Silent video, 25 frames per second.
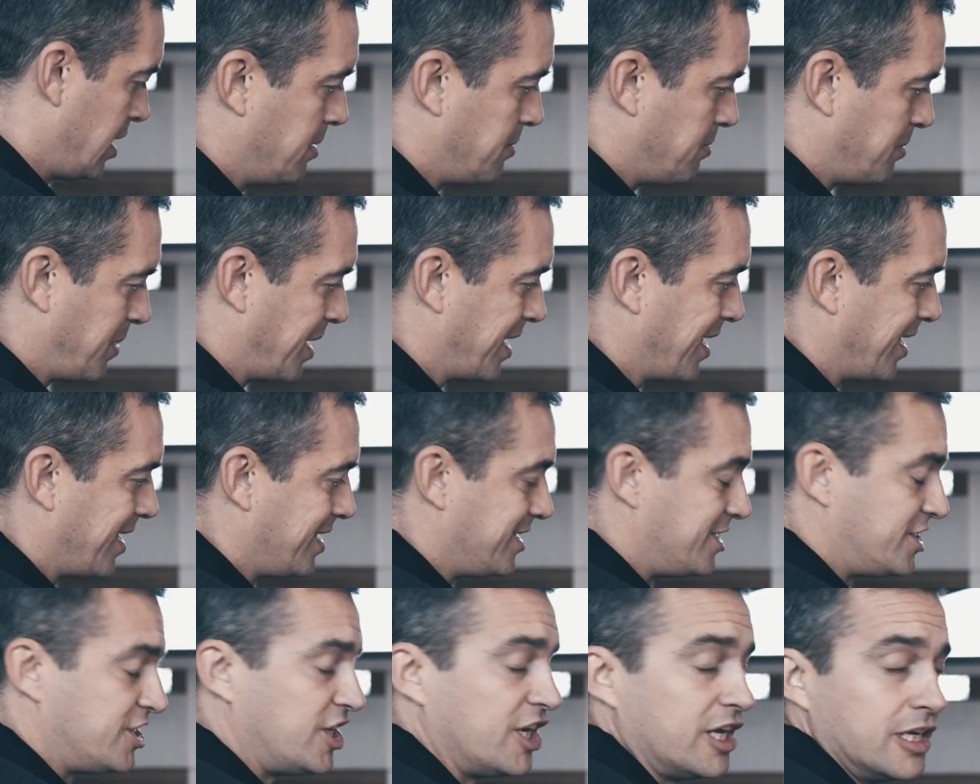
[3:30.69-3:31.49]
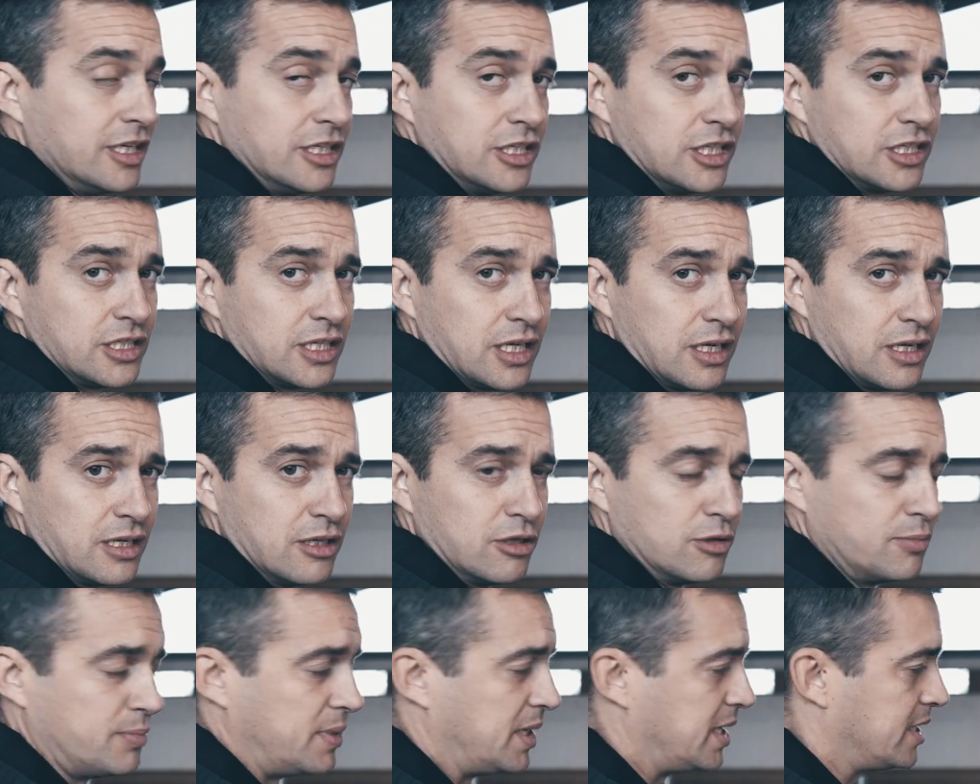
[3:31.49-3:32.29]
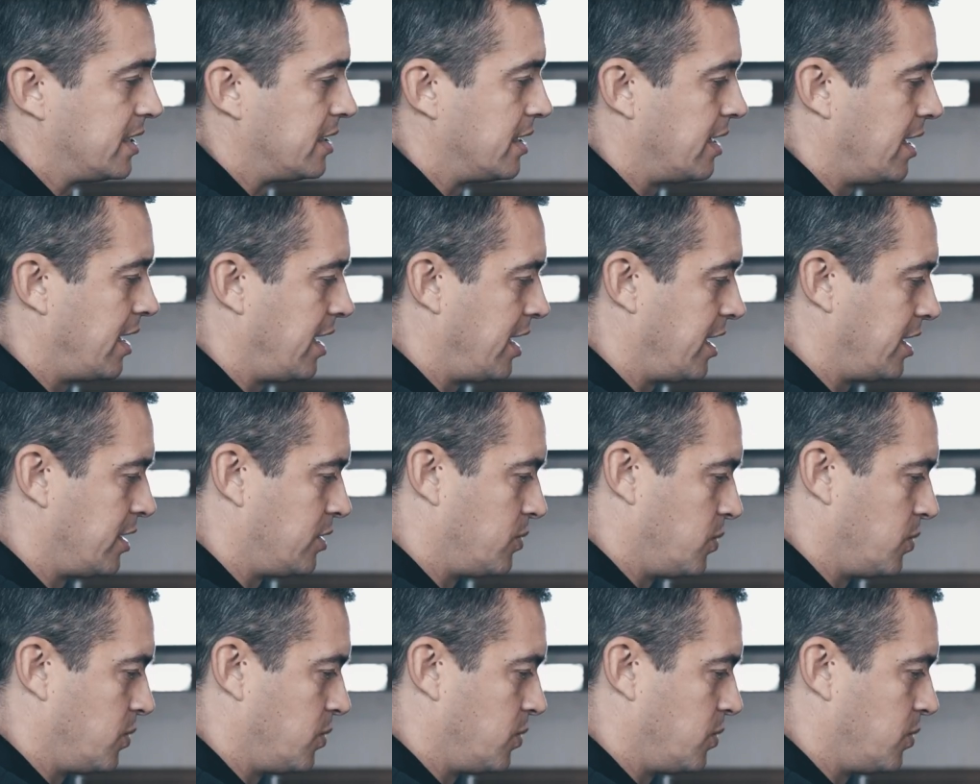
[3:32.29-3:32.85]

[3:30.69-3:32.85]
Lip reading: but it changes a little bit how it